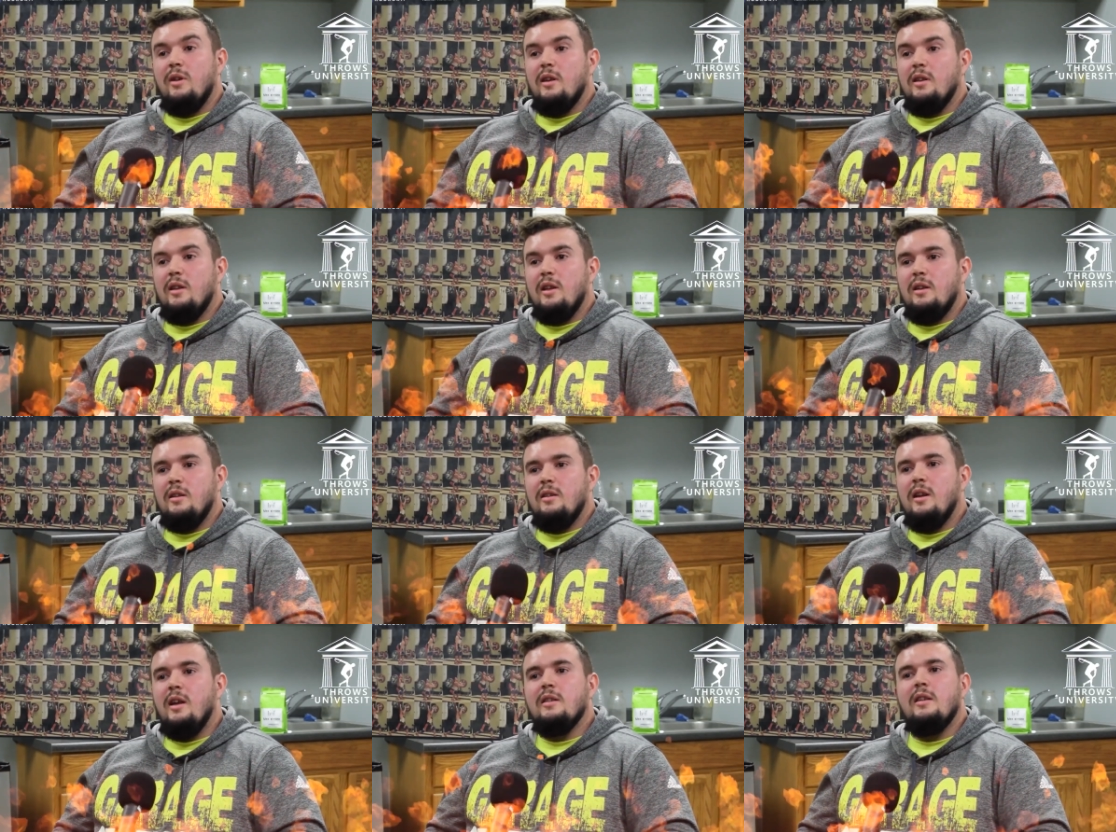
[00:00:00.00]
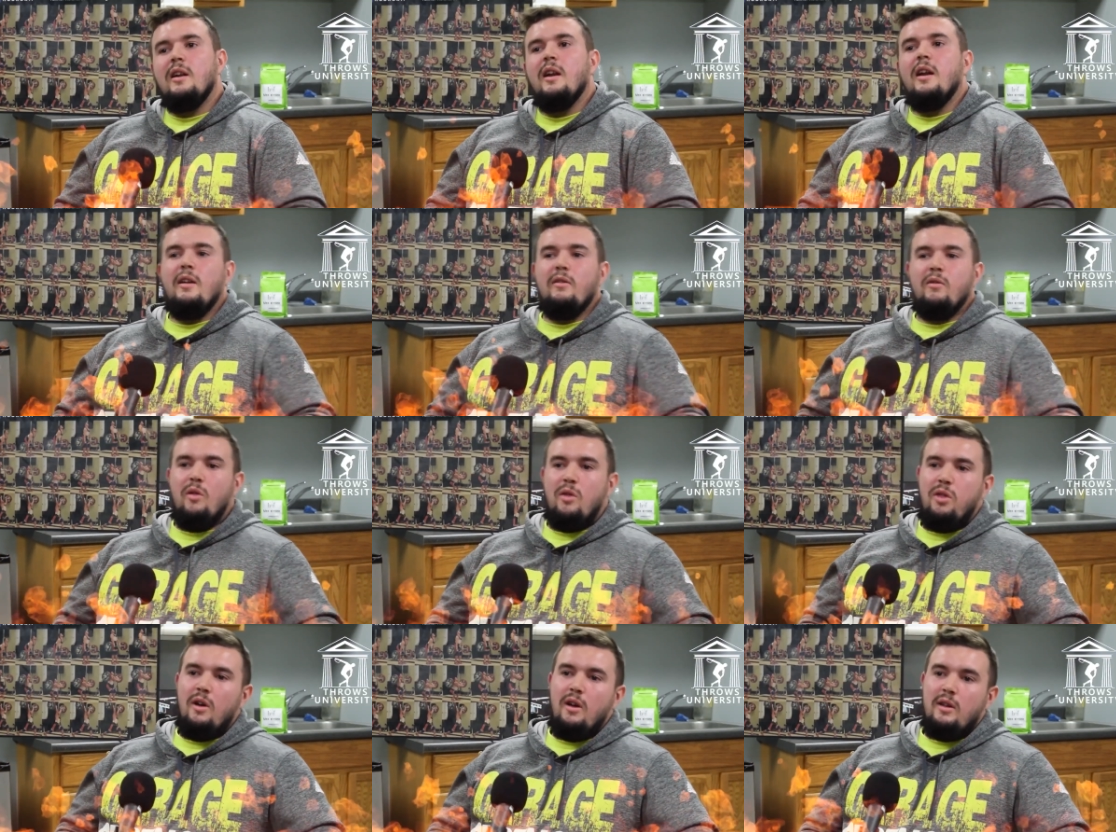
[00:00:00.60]
glad that not that I
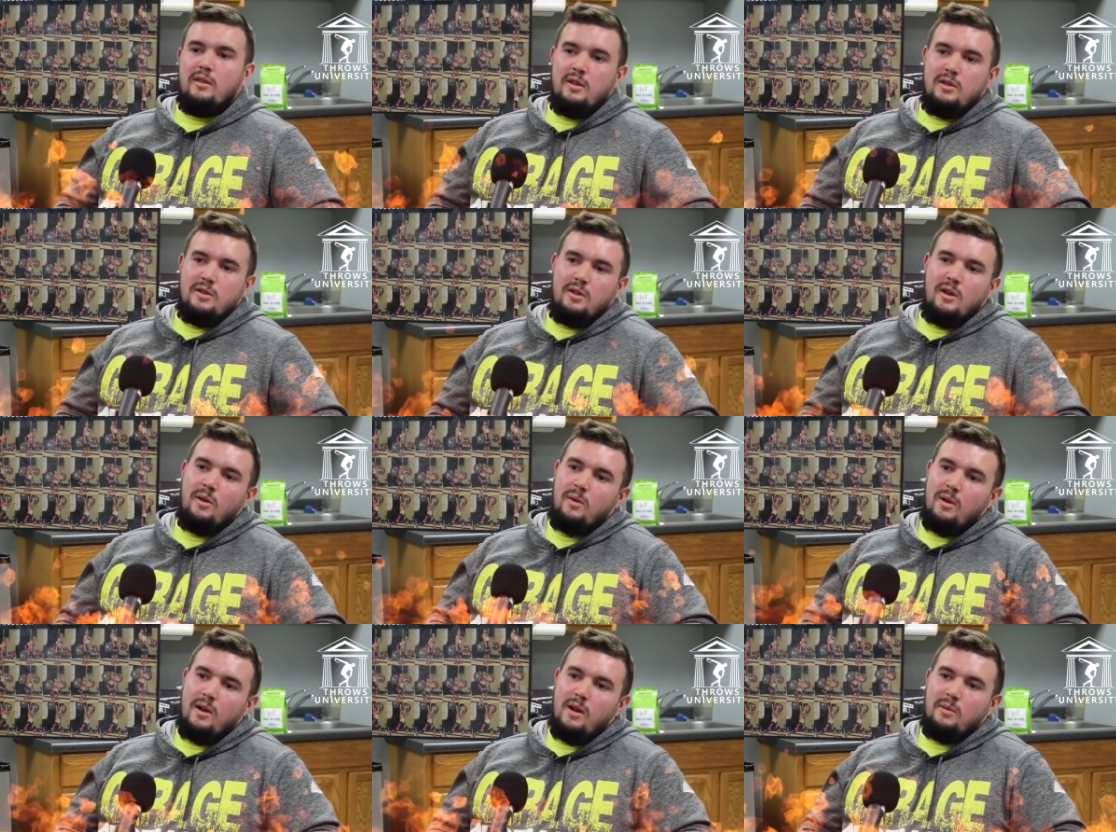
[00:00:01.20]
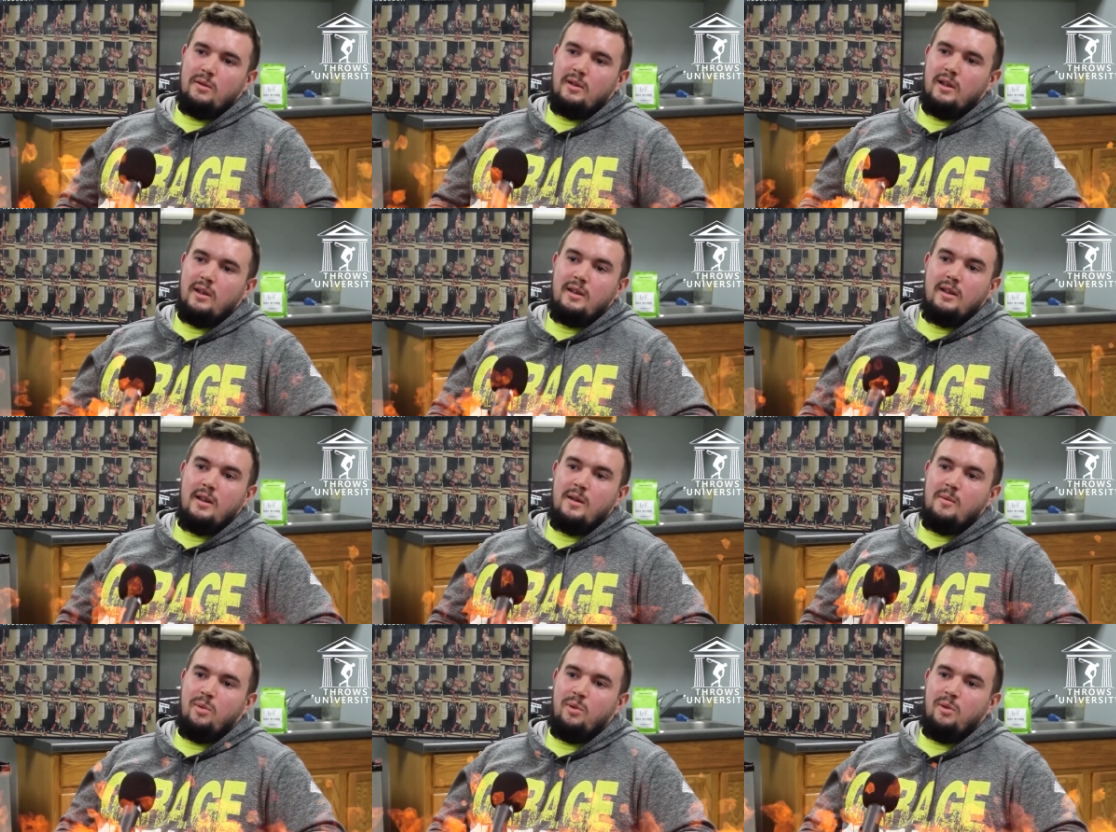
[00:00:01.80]
ever thought that Joe and I would get to
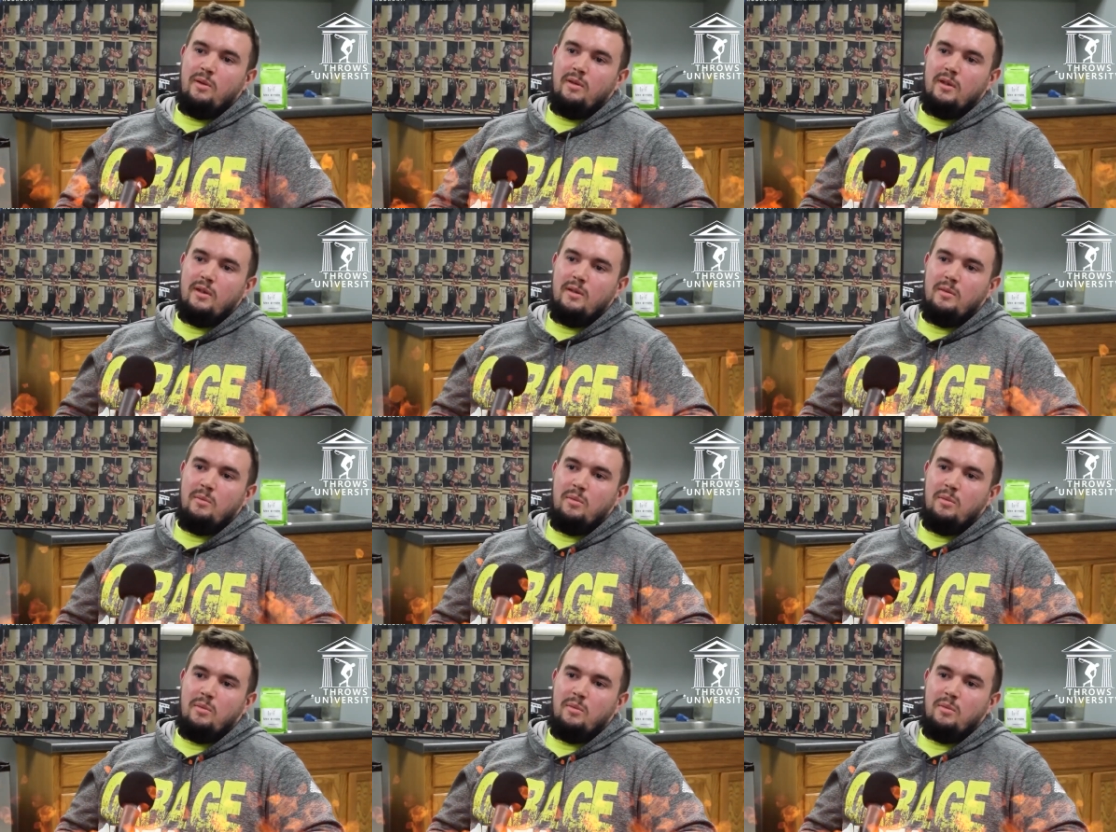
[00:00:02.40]
that point,